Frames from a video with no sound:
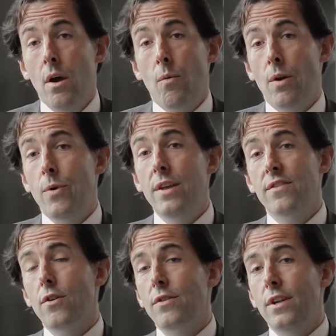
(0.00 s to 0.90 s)
When we
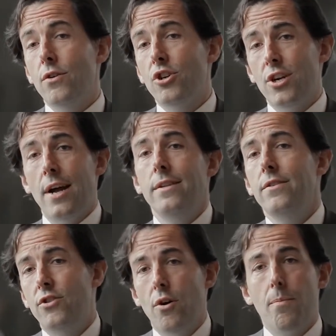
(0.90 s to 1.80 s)
study the
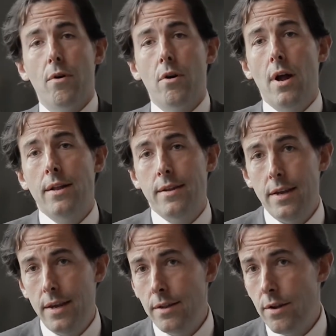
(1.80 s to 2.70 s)
Chinese shopper and the
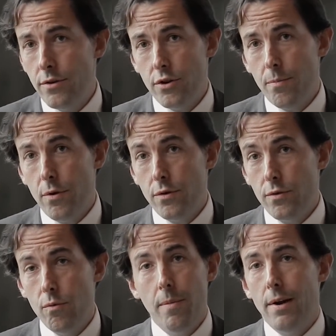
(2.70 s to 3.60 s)
Indian shoppers,
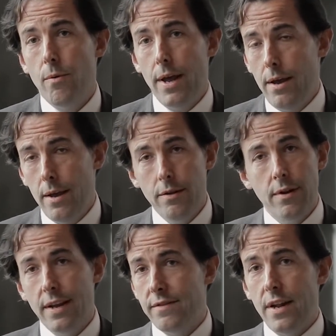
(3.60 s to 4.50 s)
who, by the way, in the
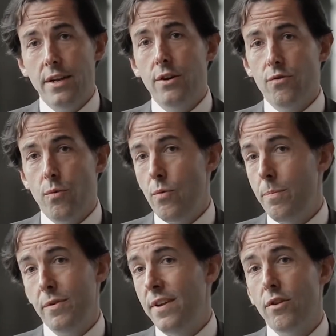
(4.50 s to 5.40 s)
next 10 years will
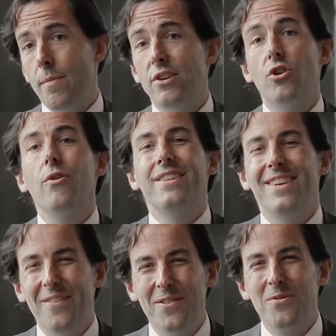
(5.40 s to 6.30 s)
represent the
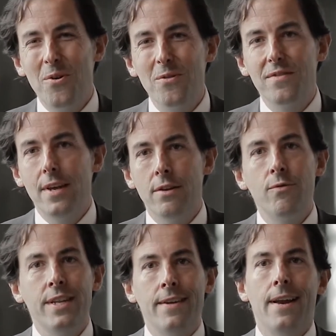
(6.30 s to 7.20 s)
majority of the growth in
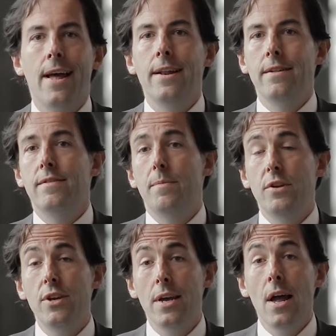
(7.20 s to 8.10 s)
retail and in
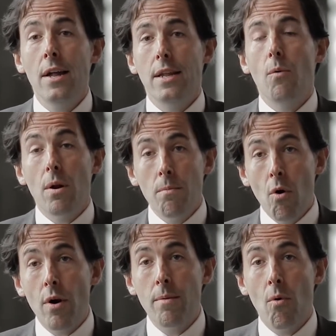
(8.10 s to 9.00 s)
CPG, they want
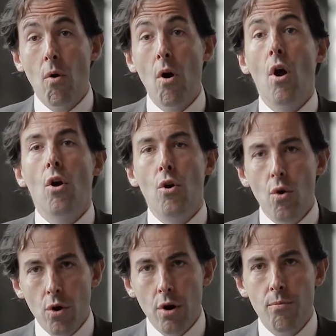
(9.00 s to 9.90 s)
more and more
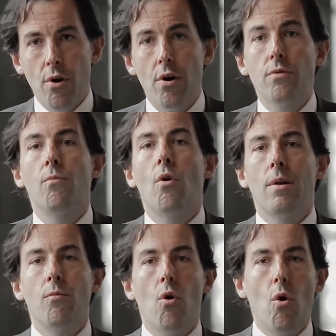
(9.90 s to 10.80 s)
local product, more
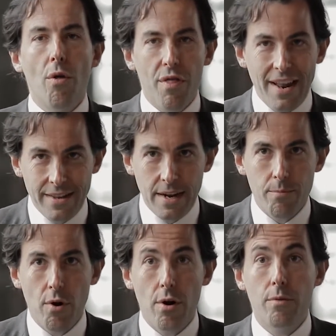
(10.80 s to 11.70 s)
and more authentic
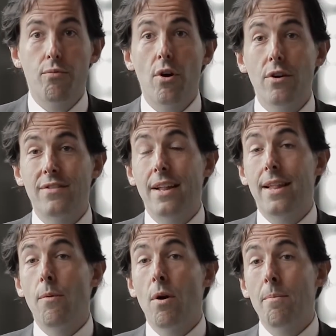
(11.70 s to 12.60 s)
product, products that
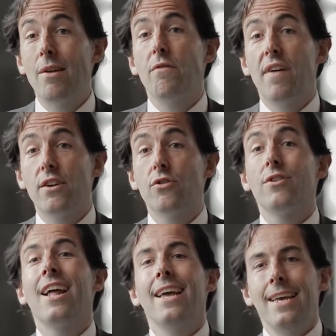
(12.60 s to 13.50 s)
they want
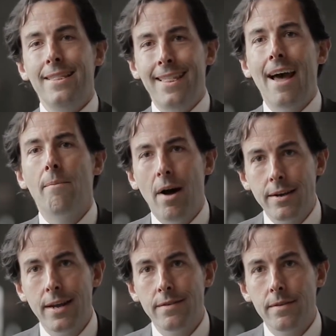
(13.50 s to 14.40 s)
manufactured in their
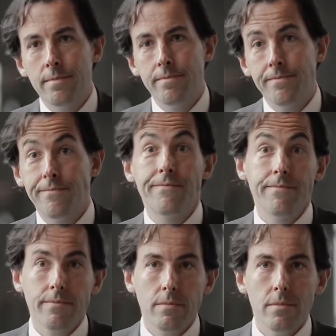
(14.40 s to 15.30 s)
markets.
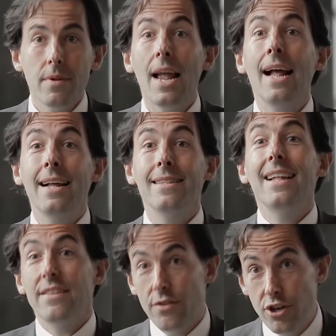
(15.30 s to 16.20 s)

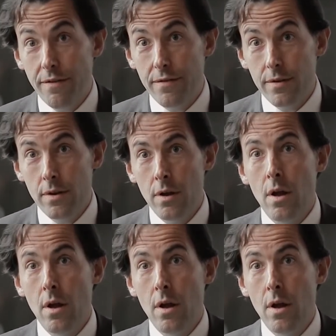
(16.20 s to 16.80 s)
That's a shift.